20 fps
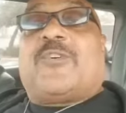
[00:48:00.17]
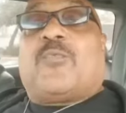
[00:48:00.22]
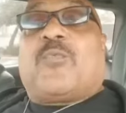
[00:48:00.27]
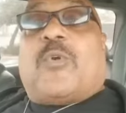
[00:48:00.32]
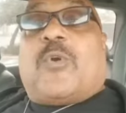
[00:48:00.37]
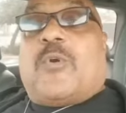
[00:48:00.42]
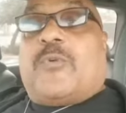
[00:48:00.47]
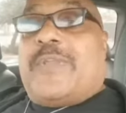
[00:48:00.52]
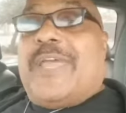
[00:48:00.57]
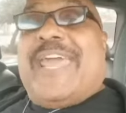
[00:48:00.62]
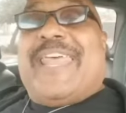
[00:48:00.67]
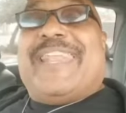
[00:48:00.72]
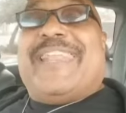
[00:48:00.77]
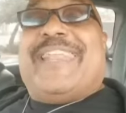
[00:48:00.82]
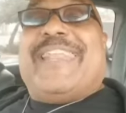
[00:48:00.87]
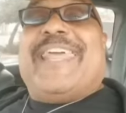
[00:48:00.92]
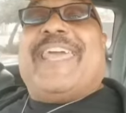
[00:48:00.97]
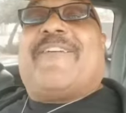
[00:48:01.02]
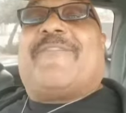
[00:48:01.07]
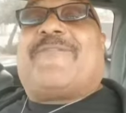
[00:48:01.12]
the word.
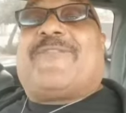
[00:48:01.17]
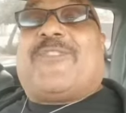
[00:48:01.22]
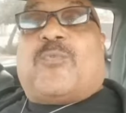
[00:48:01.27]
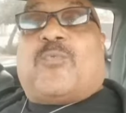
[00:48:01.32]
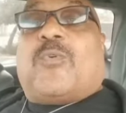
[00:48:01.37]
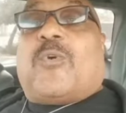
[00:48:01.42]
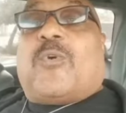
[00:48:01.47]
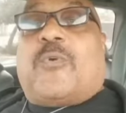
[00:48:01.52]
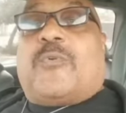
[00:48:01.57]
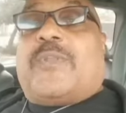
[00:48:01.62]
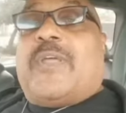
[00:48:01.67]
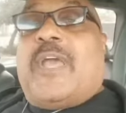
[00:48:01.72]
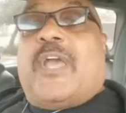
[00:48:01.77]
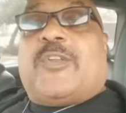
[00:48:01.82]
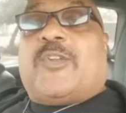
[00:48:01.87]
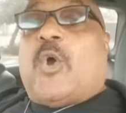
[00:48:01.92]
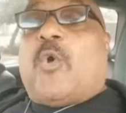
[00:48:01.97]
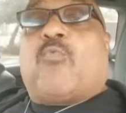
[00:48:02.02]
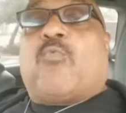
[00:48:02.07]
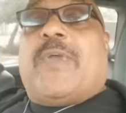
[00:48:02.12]
Live the word.
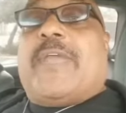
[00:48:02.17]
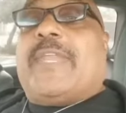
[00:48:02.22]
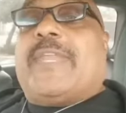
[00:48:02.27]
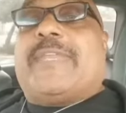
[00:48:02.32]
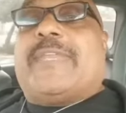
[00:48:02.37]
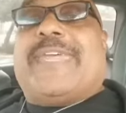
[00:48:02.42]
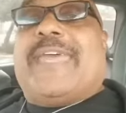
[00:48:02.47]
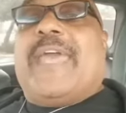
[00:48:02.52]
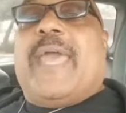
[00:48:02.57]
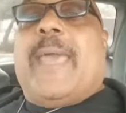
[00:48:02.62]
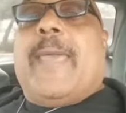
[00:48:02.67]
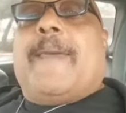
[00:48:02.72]
Don't read it.